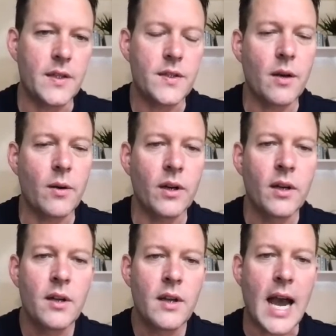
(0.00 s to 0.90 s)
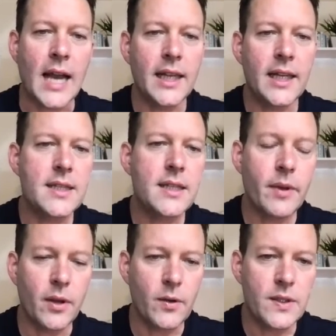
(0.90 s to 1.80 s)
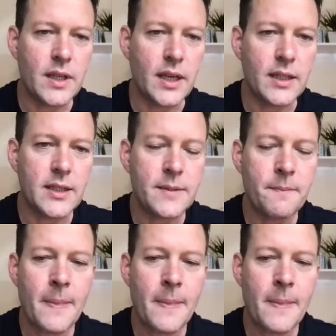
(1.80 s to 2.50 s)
So we're highlighting some of those things.